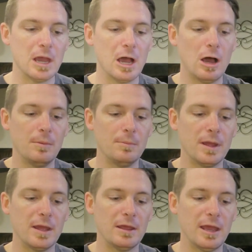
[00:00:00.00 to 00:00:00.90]
And
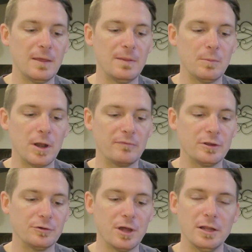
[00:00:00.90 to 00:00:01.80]
then whenever
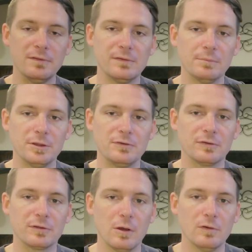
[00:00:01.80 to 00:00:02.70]
you're done, simply
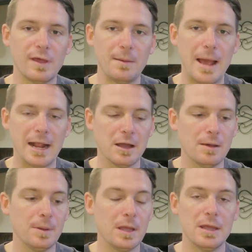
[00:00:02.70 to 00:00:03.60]
just close that back
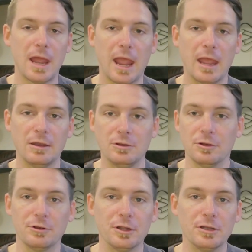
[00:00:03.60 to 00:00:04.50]
up and
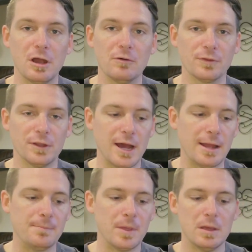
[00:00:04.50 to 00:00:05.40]
you're good to go for the night.